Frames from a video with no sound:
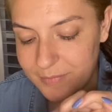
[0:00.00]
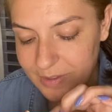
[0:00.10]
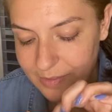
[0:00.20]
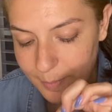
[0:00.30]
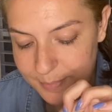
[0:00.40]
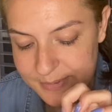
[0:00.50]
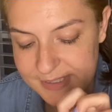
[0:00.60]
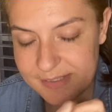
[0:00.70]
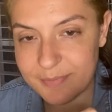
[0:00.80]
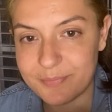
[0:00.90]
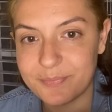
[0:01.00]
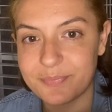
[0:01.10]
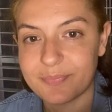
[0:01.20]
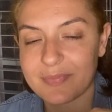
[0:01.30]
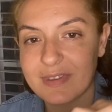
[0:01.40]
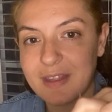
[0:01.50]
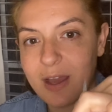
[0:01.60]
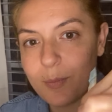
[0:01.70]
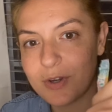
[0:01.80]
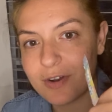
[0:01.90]
clumps. I
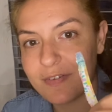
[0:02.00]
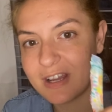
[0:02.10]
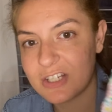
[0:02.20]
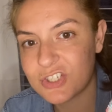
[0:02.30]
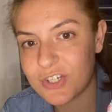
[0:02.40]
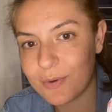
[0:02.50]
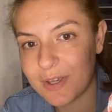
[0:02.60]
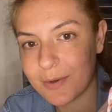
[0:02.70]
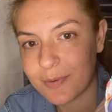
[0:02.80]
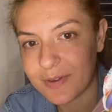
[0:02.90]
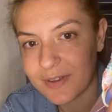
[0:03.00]
wonder if I could show you.